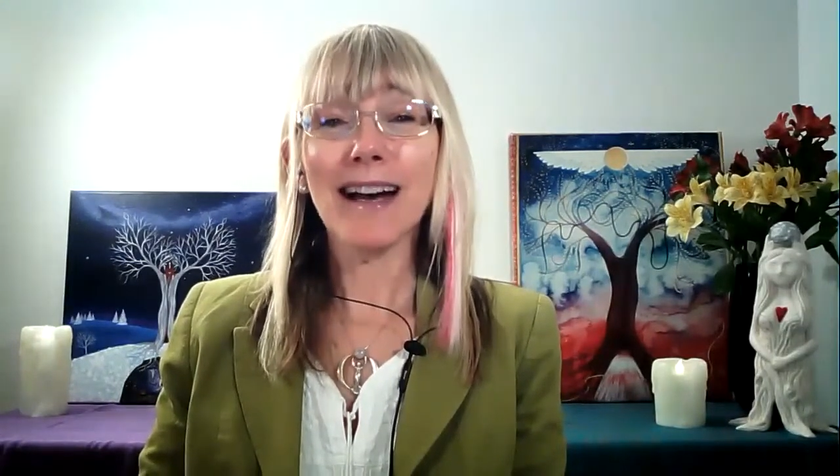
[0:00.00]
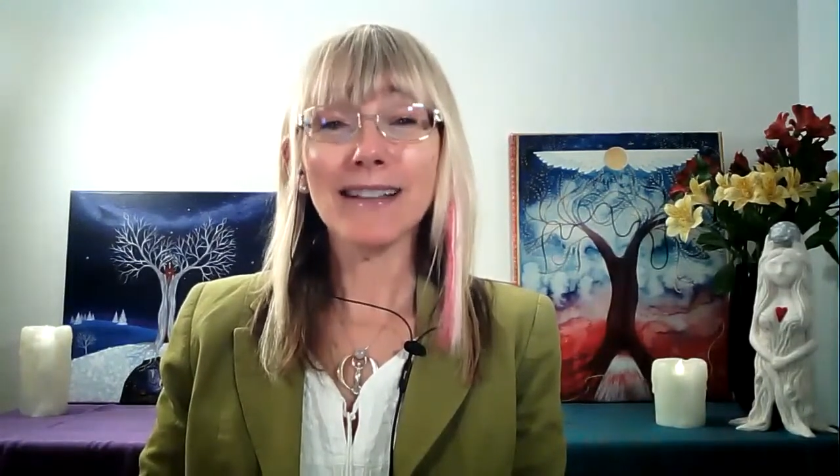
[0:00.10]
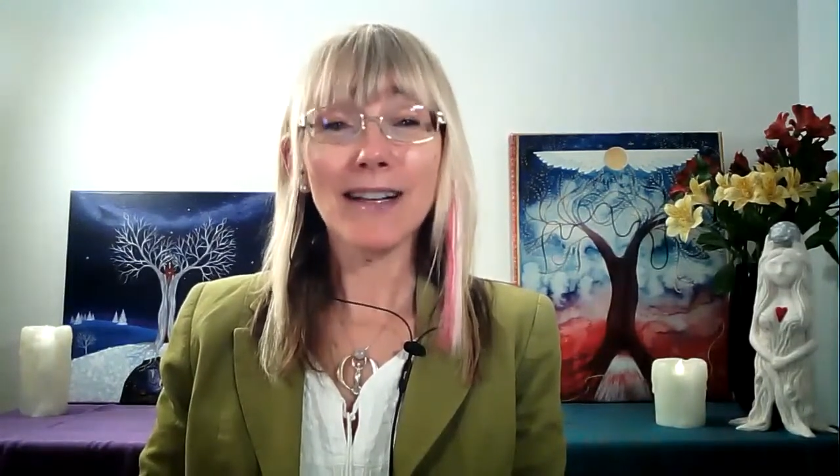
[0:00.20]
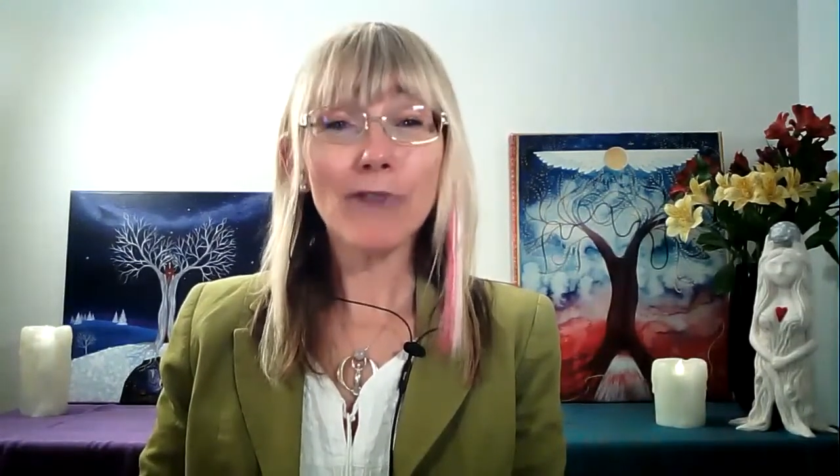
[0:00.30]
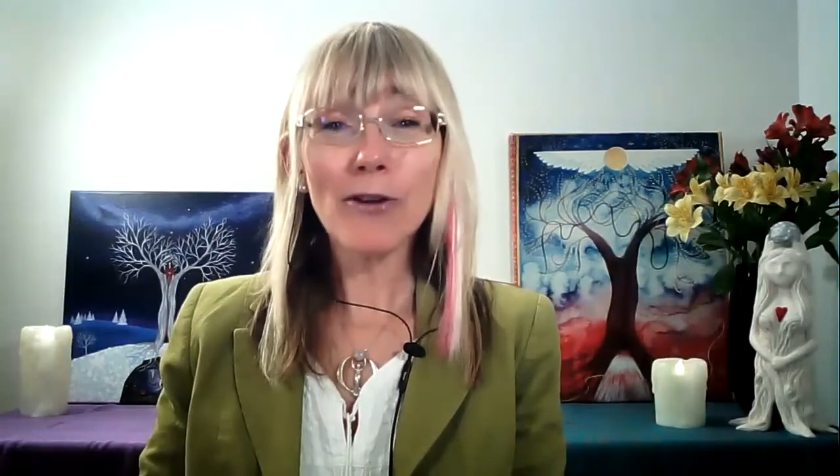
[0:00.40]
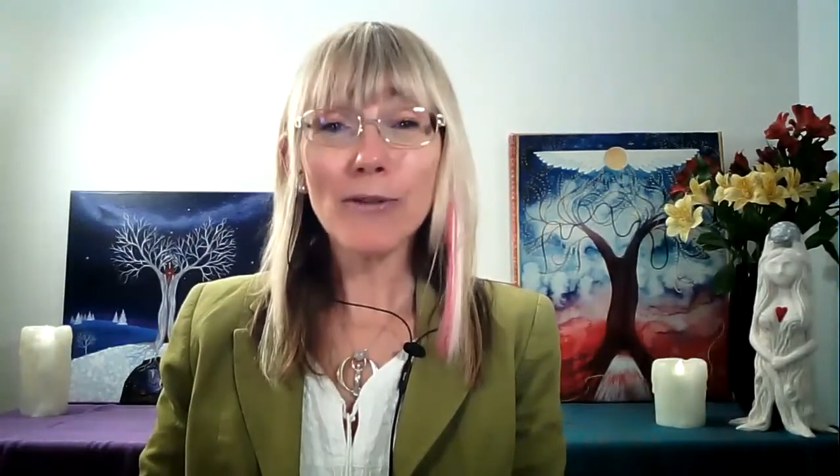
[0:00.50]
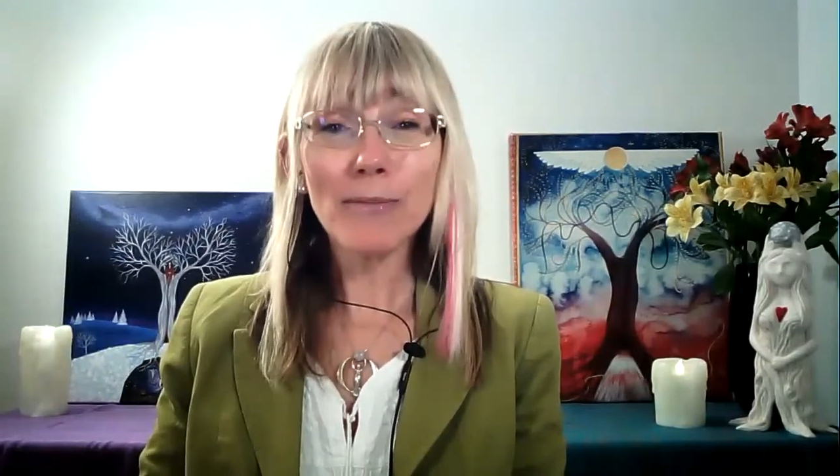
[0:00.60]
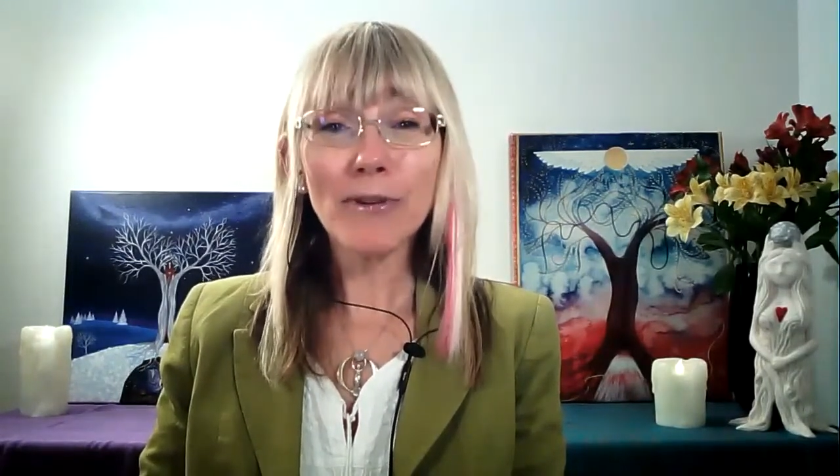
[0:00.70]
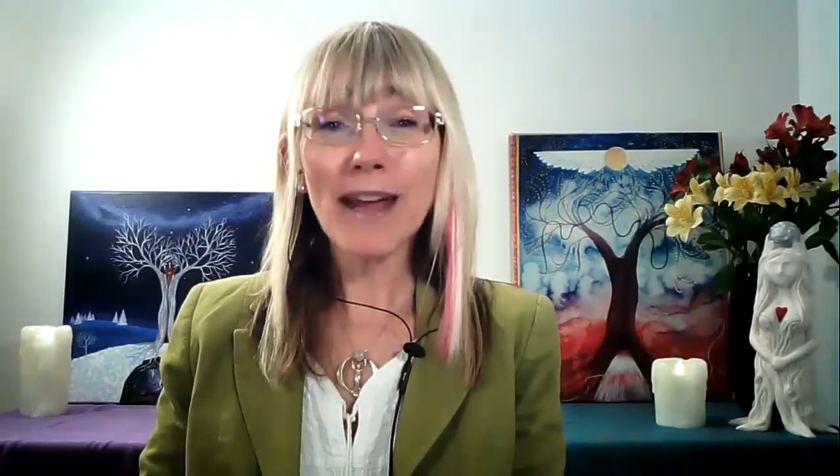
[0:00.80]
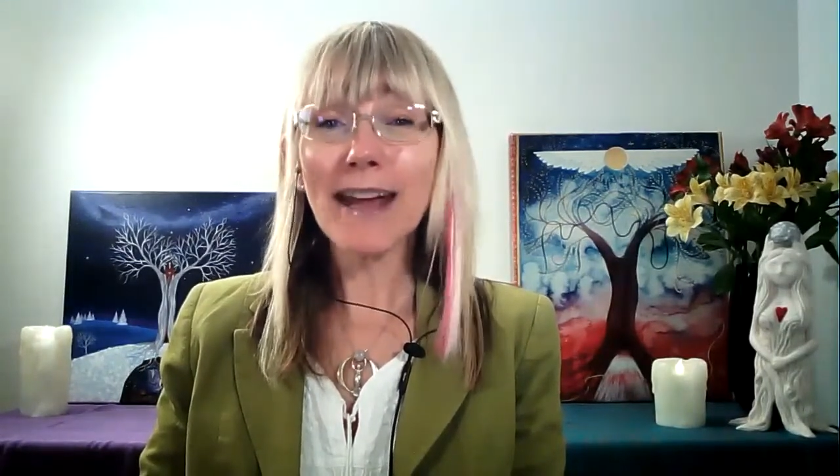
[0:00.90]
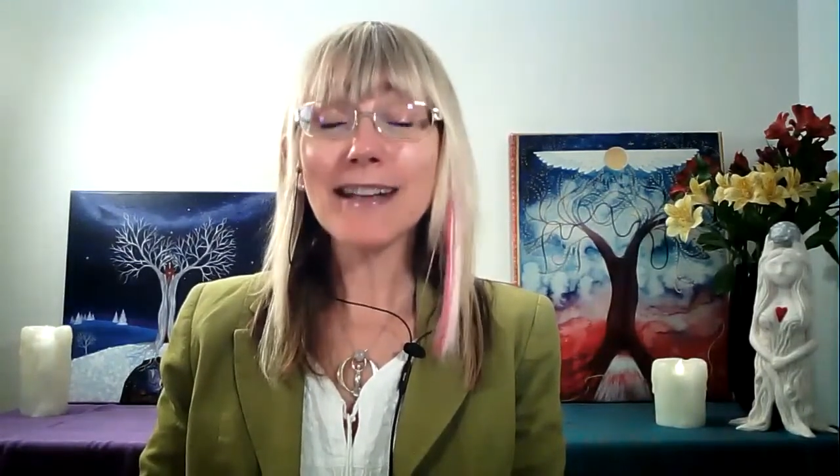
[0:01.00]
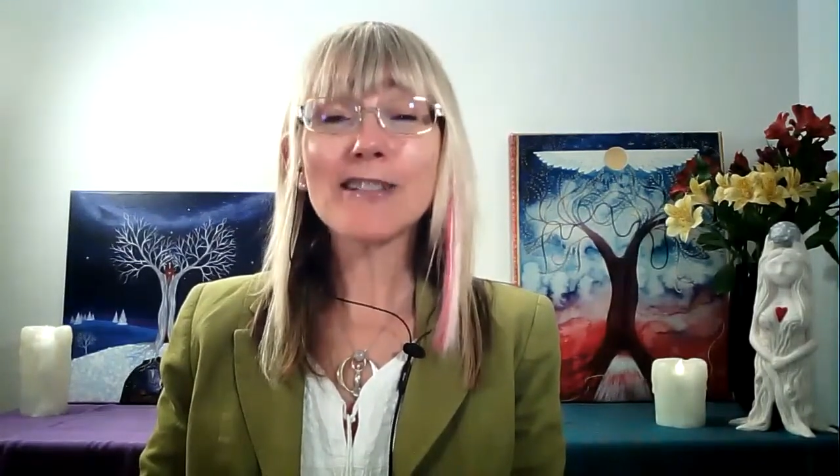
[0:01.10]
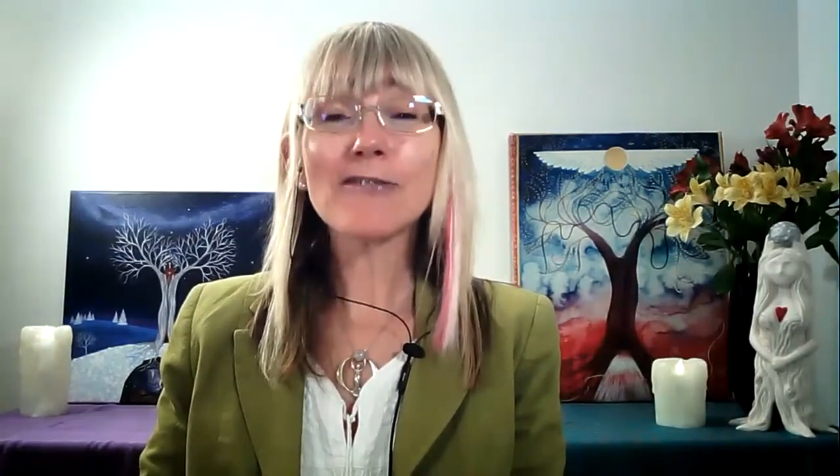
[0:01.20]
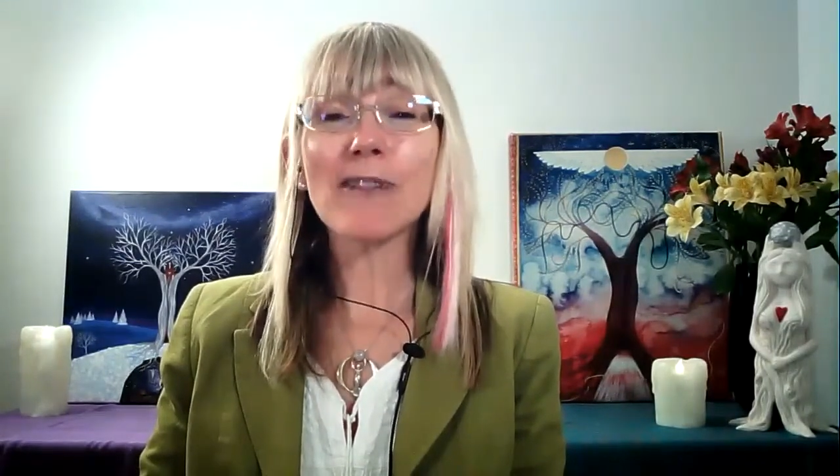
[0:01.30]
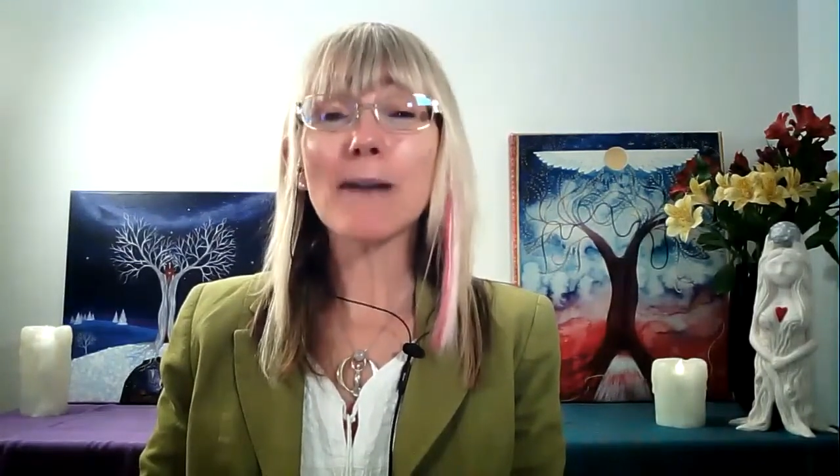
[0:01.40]
and I wrote them on any
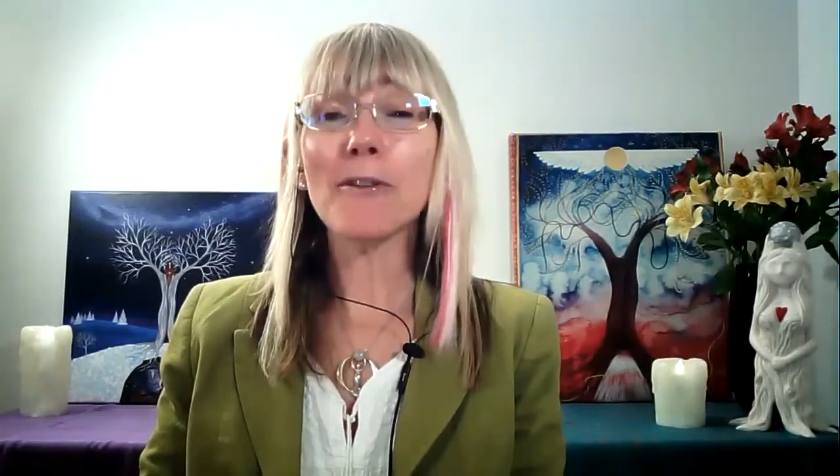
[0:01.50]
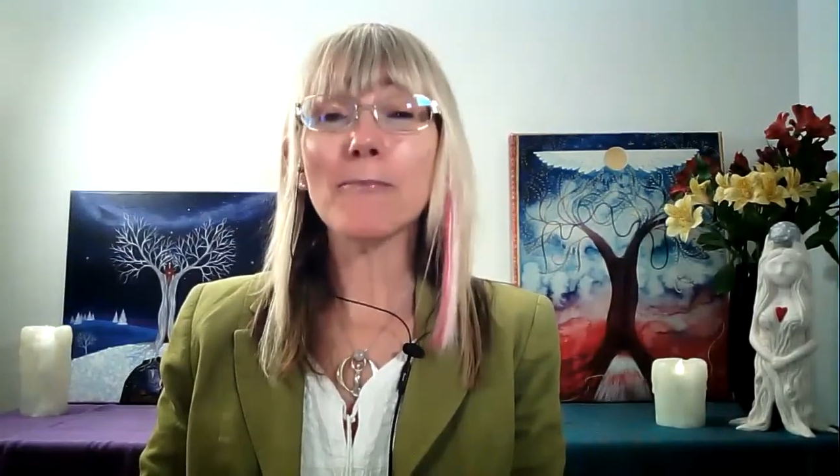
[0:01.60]
scrap